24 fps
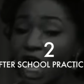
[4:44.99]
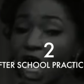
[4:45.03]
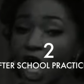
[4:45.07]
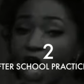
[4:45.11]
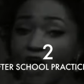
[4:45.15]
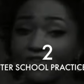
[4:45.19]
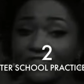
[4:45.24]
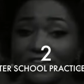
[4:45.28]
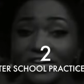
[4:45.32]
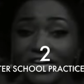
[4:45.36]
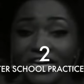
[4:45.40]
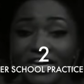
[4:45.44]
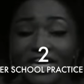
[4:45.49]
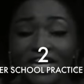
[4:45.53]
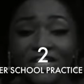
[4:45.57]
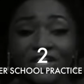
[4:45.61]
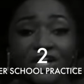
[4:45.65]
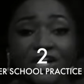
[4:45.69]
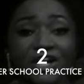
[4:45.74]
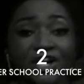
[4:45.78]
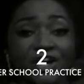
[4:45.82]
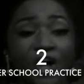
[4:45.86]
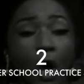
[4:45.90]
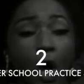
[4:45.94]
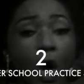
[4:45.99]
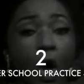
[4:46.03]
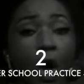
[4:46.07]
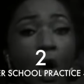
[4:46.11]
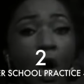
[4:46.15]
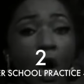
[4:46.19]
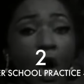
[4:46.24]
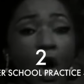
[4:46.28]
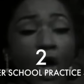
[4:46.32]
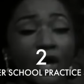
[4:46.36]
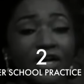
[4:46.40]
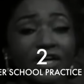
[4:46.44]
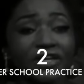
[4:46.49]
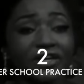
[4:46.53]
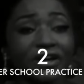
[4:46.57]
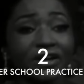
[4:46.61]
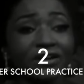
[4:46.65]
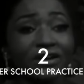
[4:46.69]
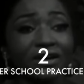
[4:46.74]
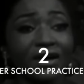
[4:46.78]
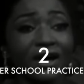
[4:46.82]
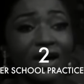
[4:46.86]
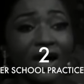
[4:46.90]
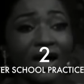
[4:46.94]
two hours a day, four
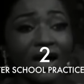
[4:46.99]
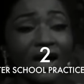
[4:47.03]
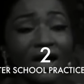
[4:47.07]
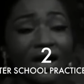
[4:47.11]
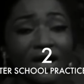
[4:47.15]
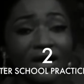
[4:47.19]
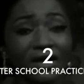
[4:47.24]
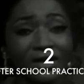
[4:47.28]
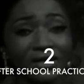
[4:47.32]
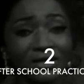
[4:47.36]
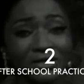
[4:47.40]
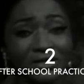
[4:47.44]
days a week.